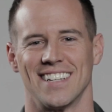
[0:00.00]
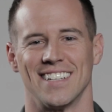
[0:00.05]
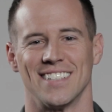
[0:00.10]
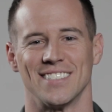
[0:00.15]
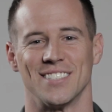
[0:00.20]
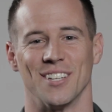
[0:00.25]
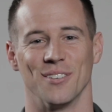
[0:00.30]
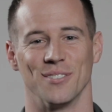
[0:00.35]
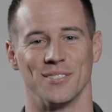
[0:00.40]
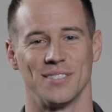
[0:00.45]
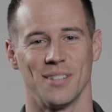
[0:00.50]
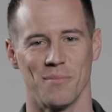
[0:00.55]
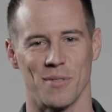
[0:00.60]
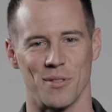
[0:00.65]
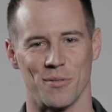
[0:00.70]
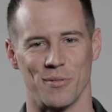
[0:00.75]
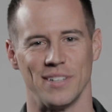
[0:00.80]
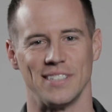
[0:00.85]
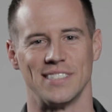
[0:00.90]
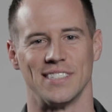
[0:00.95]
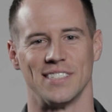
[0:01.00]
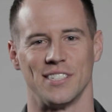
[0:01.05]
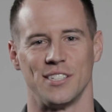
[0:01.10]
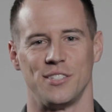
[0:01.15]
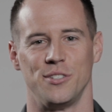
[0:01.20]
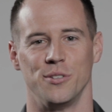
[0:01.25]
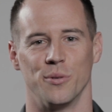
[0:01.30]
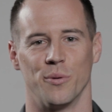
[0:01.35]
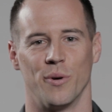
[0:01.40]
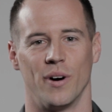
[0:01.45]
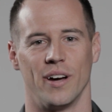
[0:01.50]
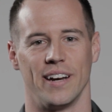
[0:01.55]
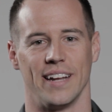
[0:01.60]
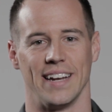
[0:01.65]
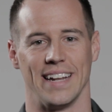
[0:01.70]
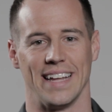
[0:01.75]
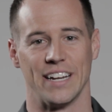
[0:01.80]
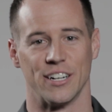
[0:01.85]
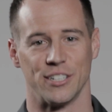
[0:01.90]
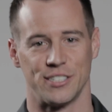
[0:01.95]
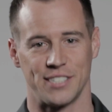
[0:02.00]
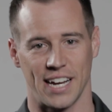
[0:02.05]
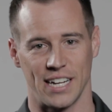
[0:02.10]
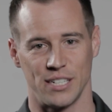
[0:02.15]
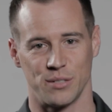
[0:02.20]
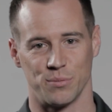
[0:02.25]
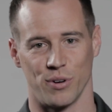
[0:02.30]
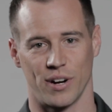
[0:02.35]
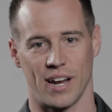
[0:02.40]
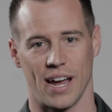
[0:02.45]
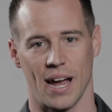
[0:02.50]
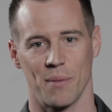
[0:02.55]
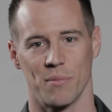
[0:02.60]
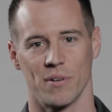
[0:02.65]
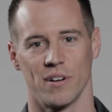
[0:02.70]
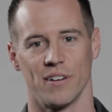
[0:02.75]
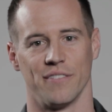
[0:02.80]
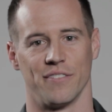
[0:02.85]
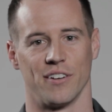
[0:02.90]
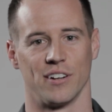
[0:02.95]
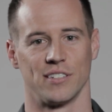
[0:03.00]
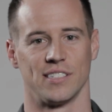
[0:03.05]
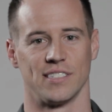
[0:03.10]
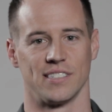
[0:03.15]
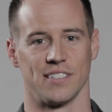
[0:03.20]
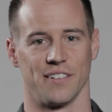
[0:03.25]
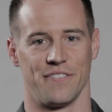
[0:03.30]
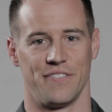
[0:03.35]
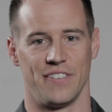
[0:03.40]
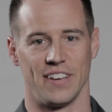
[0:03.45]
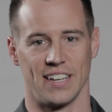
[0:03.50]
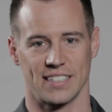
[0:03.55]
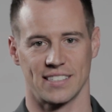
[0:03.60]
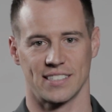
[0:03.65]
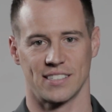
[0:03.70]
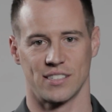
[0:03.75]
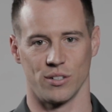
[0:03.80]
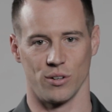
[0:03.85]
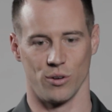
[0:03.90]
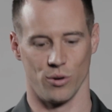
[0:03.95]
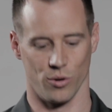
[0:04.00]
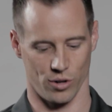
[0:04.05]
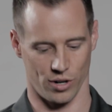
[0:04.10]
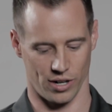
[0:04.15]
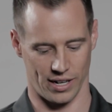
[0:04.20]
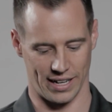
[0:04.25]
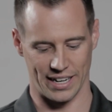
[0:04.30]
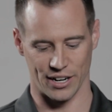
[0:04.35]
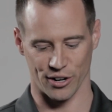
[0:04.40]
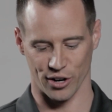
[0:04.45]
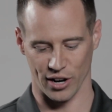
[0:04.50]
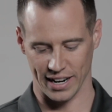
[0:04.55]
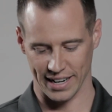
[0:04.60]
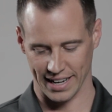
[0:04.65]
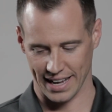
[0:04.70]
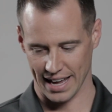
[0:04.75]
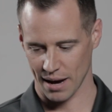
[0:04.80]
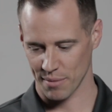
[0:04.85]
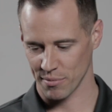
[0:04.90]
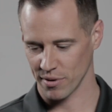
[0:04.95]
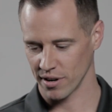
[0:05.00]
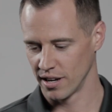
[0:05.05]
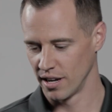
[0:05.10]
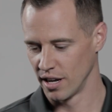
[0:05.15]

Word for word: So some of the reasons that you want an interchangeable camera versus a fixed or integrated camera